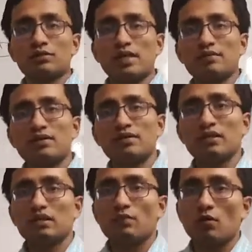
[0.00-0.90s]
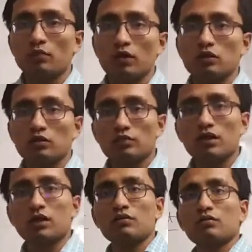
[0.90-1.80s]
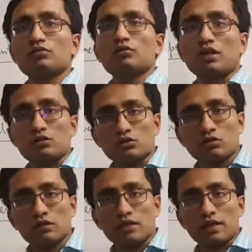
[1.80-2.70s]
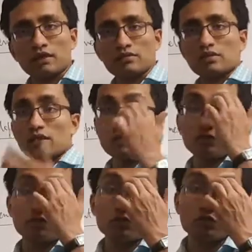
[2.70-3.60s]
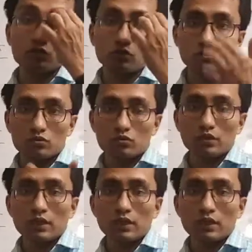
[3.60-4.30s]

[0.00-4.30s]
side by side the population of the country also tends to grow, and hence the labor force also grows.